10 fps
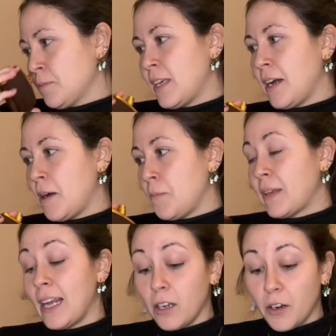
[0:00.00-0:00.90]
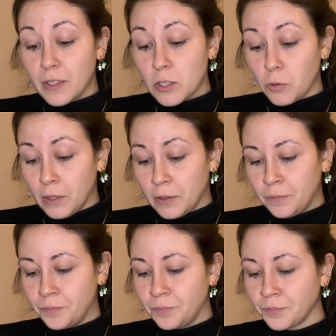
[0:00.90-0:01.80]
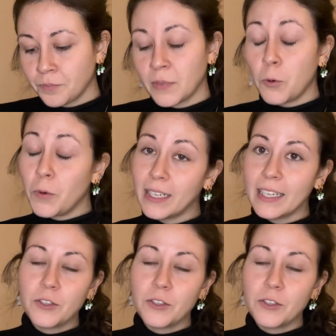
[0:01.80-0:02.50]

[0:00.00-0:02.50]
I love this one. Really,